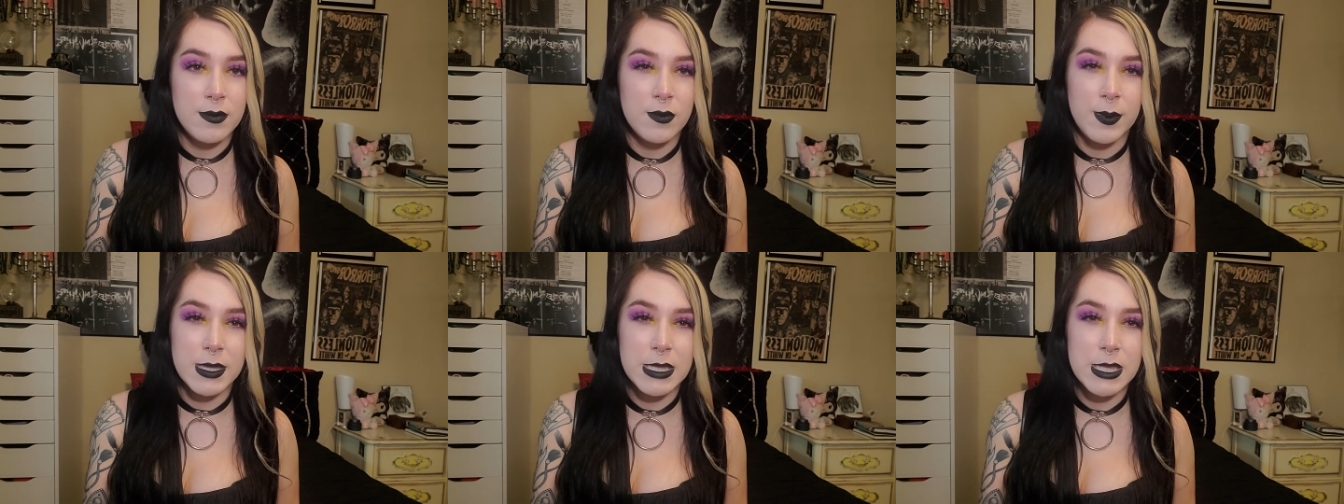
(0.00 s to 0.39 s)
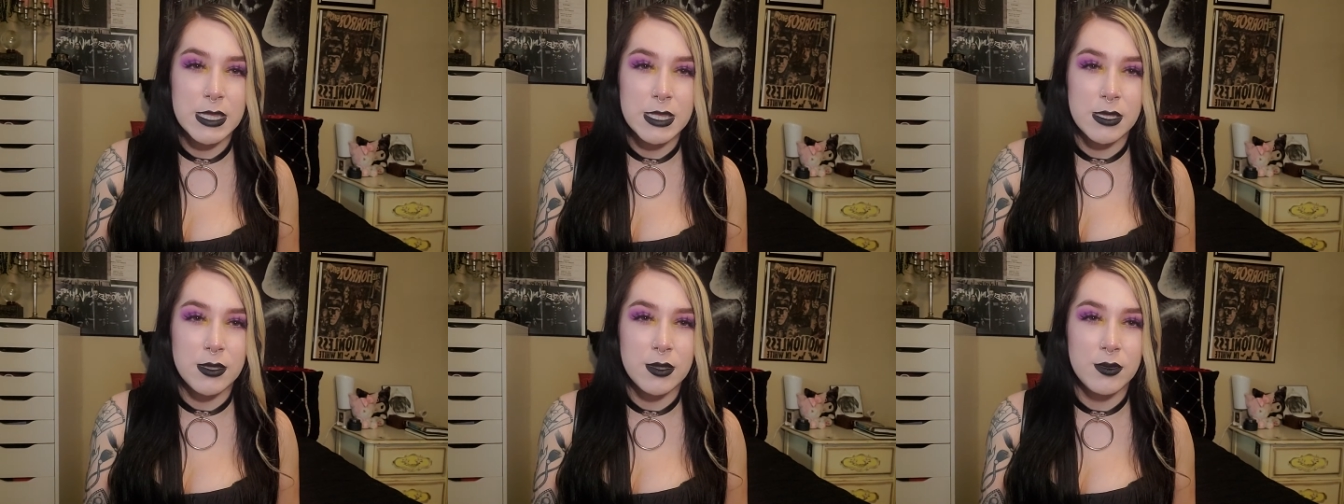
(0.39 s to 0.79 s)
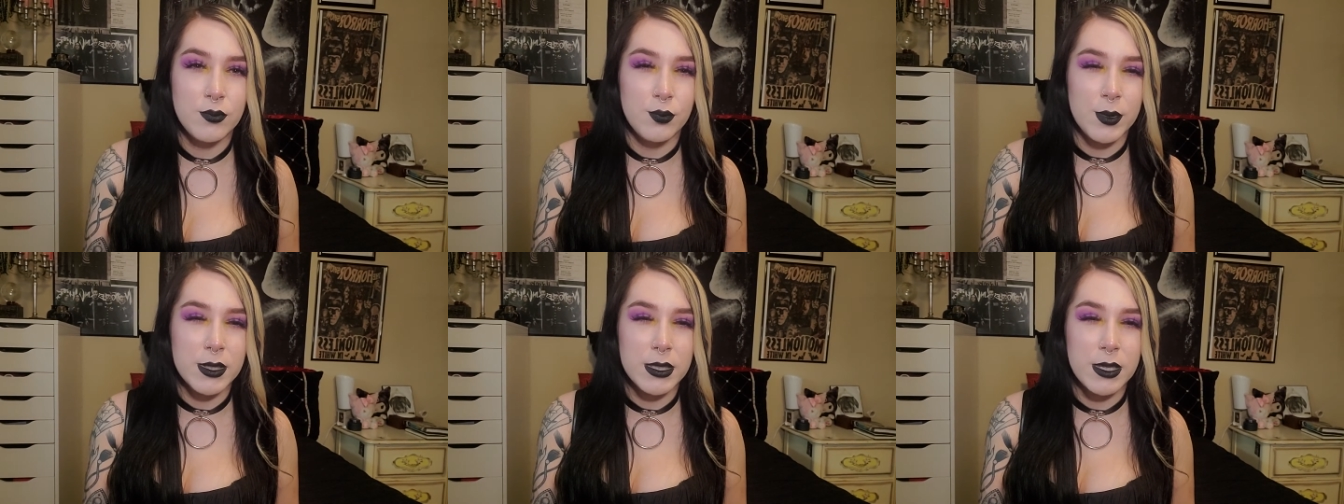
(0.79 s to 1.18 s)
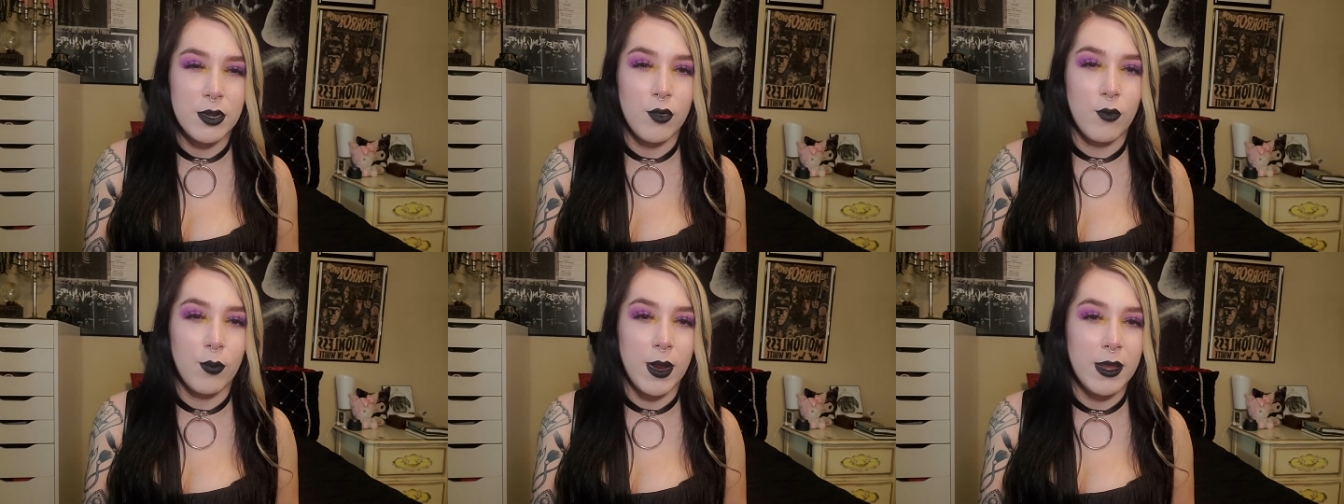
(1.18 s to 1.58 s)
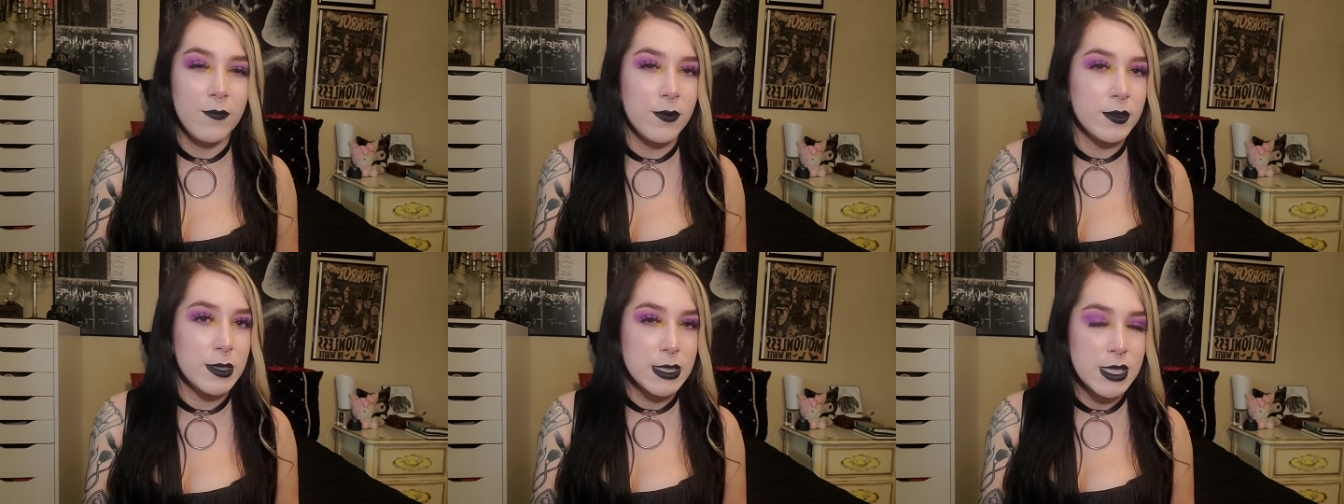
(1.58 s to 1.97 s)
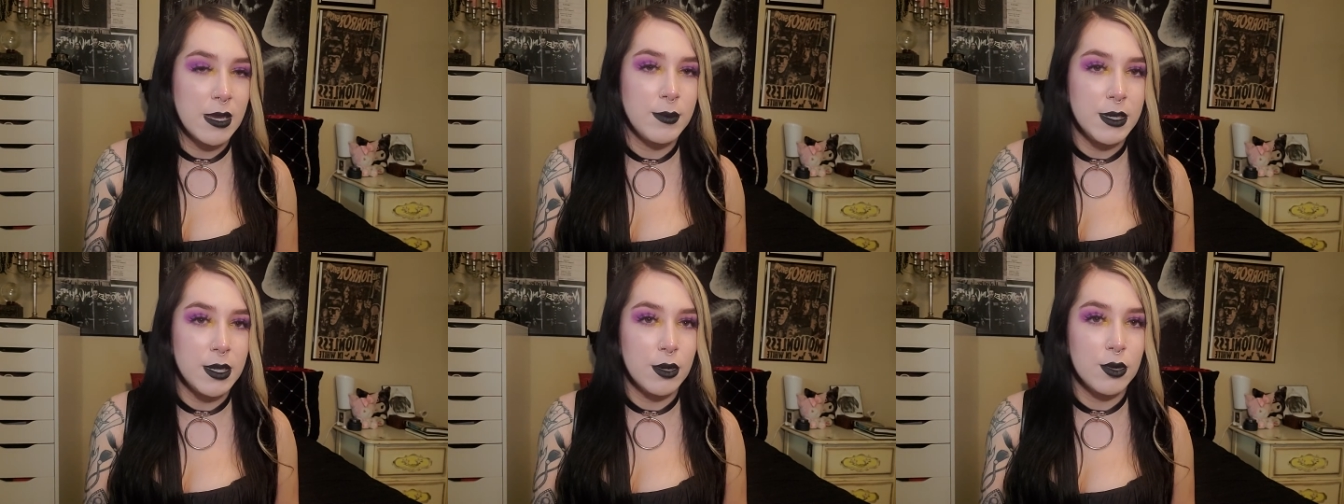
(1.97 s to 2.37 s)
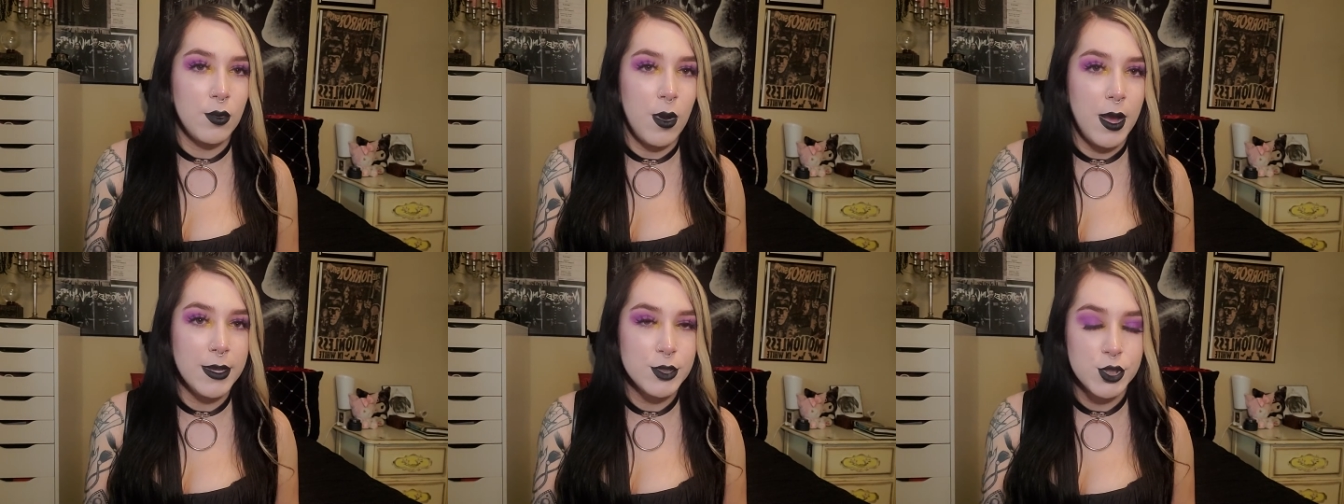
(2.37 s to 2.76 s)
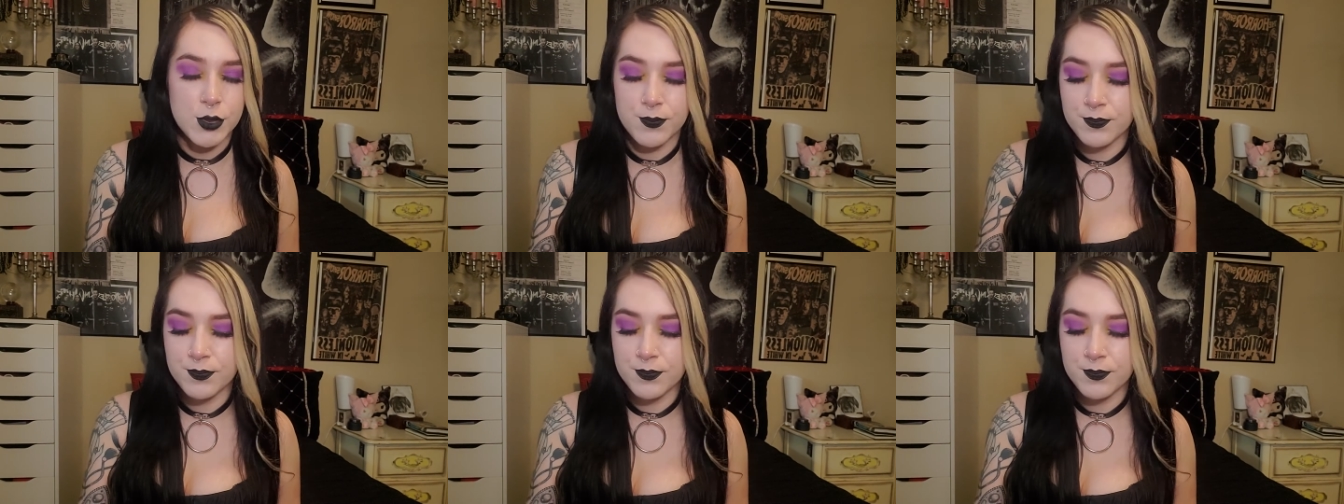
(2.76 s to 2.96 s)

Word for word: but still really great for this time of year to watch.